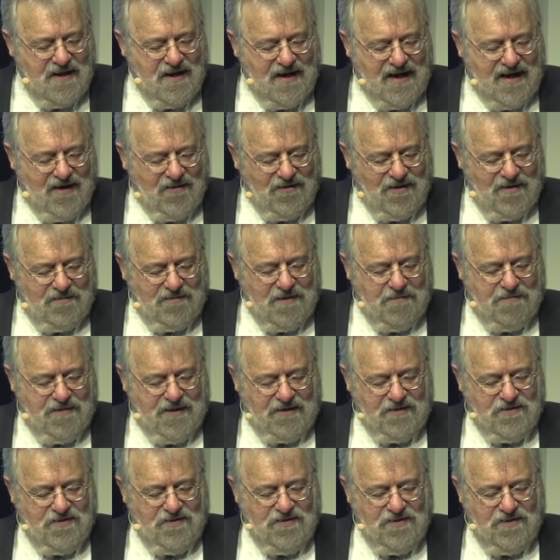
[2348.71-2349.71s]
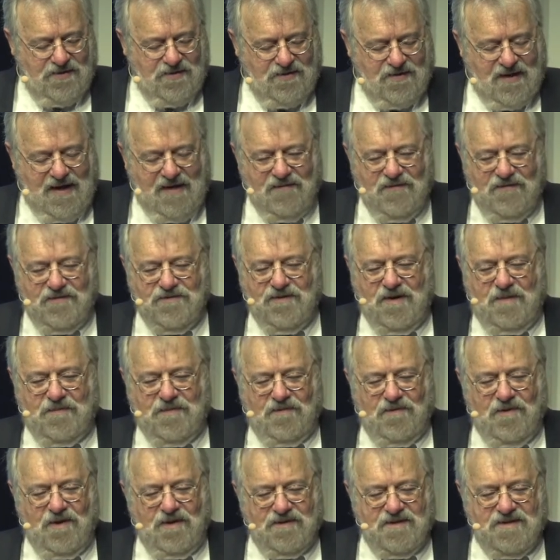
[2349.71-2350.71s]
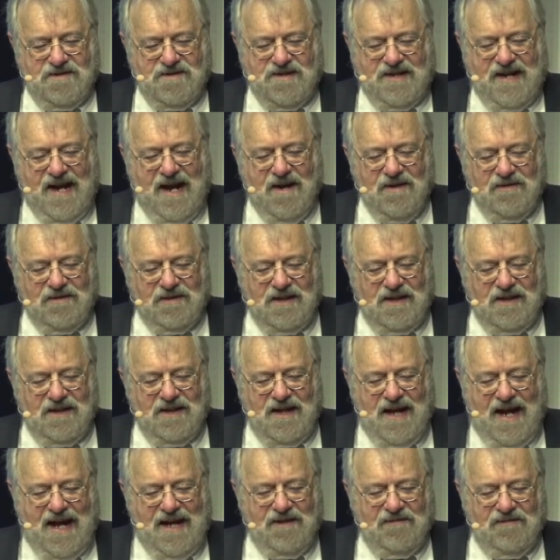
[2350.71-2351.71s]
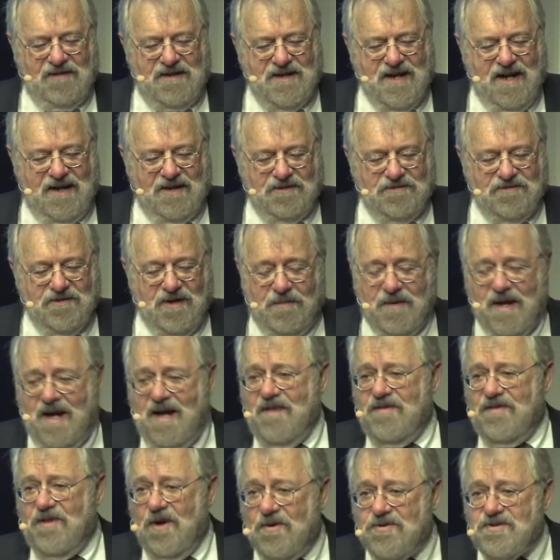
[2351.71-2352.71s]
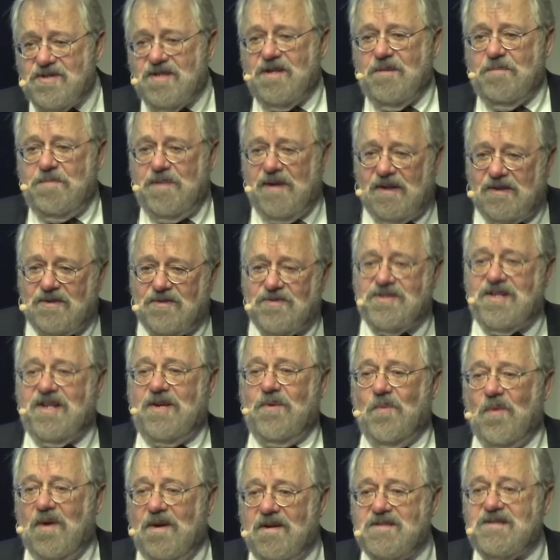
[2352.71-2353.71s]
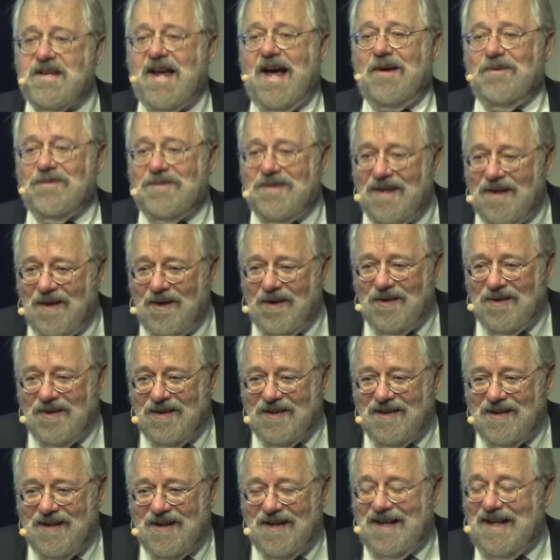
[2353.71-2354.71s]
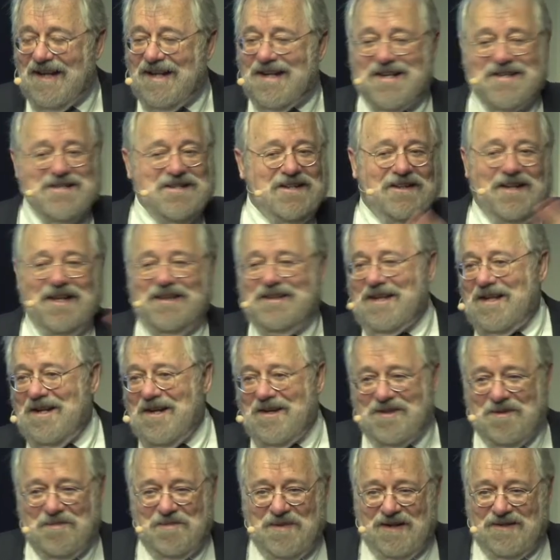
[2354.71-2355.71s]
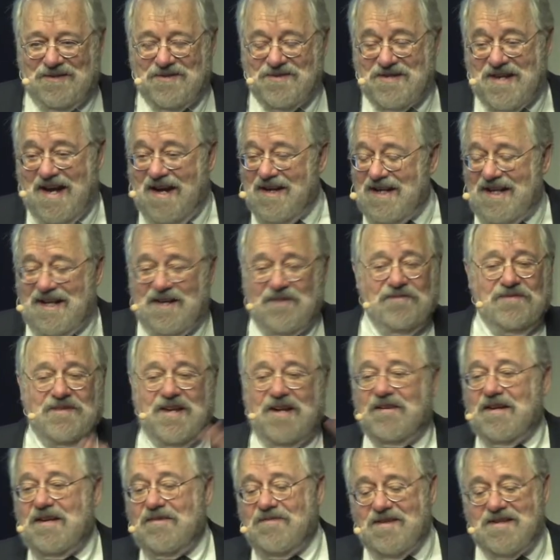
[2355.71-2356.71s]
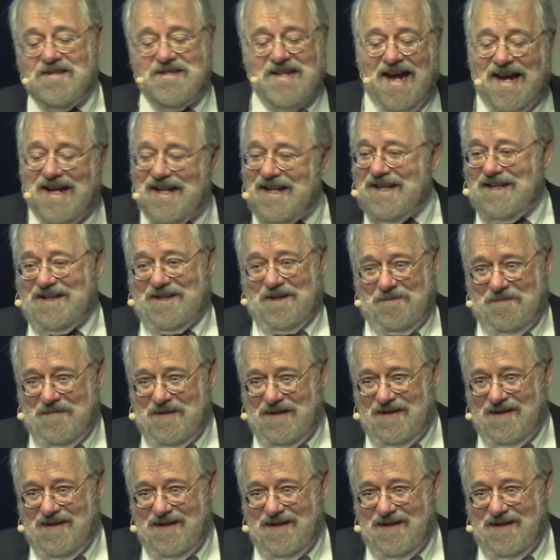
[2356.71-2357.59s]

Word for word: how come the pictures you have of Trump are all the scowling, angry Donald Trump?" Those are the pictures he wants out there. He doesn't let the other pictures out, if they're even taking them.